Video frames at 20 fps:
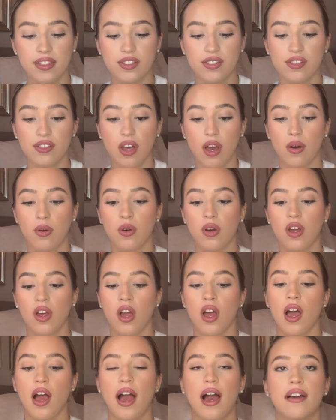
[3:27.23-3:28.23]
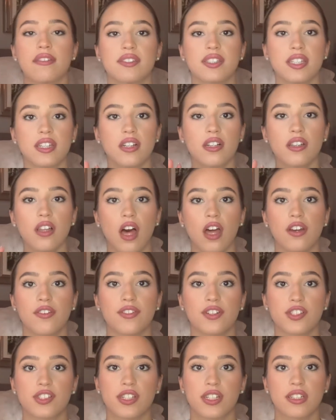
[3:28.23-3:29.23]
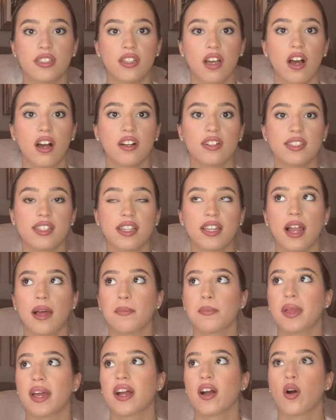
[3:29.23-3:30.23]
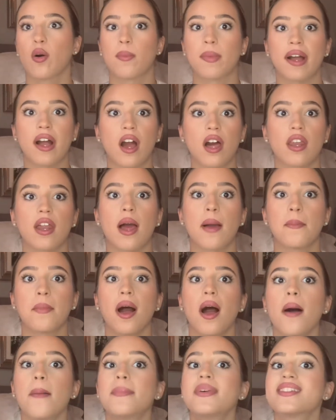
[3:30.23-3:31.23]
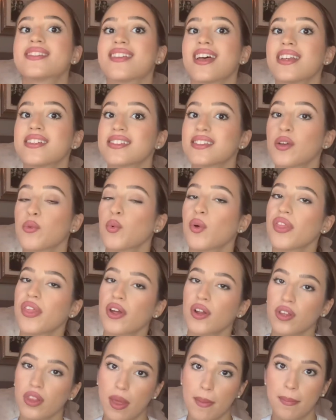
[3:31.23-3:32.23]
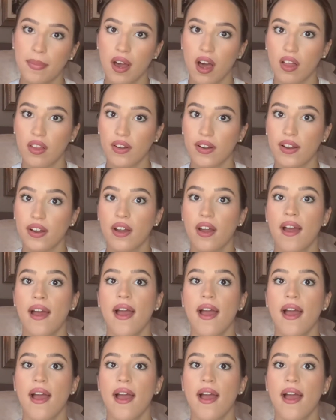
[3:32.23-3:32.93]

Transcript: So I've seen a lot of her TikToks and I'm like, oh my god, I'm obsessed with her lip color.